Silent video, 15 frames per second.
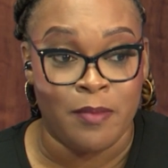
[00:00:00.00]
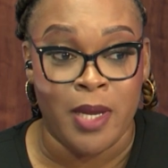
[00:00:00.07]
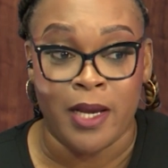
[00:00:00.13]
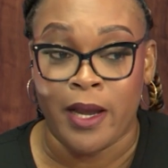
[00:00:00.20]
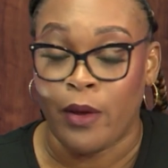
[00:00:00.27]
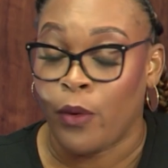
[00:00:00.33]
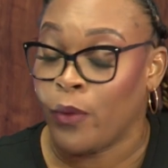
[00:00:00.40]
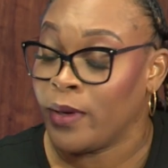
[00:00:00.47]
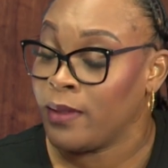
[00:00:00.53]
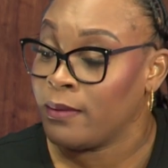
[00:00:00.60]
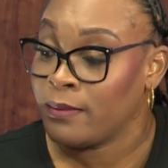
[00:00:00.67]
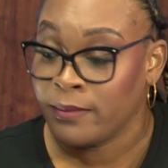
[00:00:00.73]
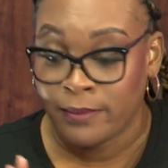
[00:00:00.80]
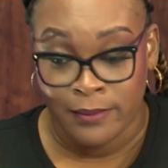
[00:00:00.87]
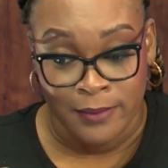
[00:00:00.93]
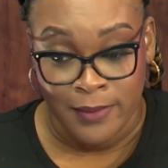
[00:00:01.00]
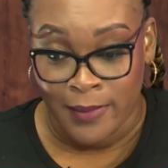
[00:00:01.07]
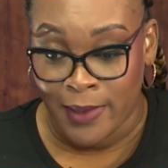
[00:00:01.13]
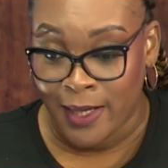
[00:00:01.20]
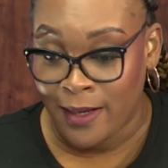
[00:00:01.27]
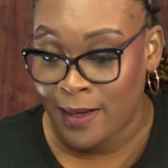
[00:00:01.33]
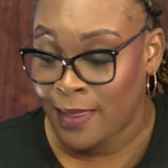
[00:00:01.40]
make their own
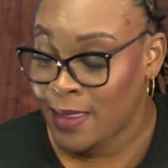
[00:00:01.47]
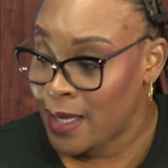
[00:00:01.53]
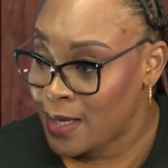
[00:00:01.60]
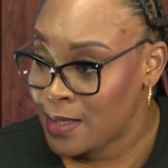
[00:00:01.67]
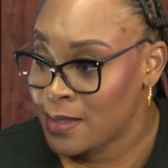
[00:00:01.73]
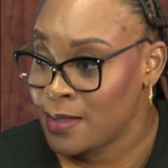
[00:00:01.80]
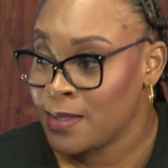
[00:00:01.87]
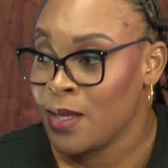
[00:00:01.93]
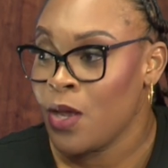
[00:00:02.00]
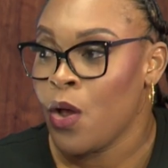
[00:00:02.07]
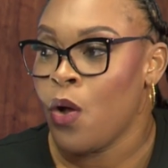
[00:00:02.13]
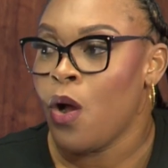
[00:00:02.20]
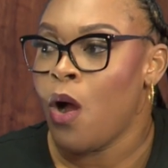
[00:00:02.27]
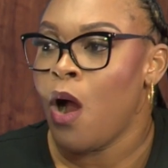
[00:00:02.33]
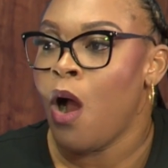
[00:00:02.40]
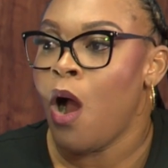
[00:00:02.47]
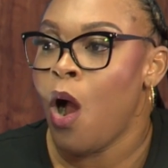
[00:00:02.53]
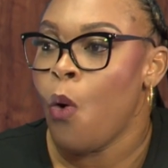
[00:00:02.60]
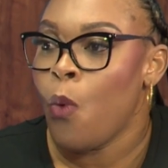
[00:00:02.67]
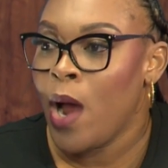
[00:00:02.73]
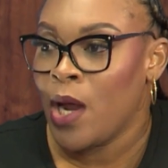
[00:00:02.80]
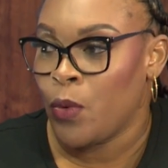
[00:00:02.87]
little things.
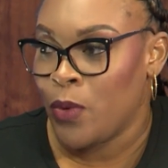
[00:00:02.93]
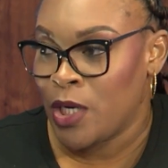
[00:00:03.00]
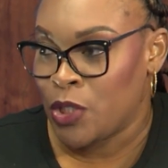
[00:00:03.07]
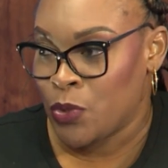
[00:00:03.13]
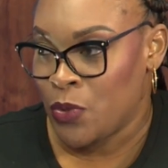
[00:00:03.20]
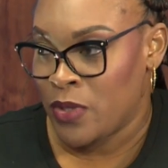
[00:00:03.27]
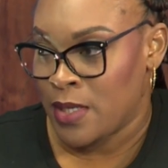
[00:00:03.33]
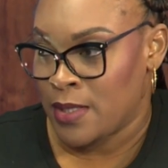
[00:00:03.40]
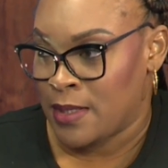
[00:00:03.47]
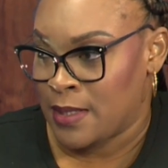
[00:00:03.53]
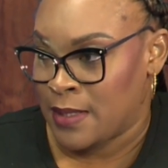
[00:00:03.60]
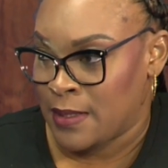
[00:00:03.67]
How can we do this?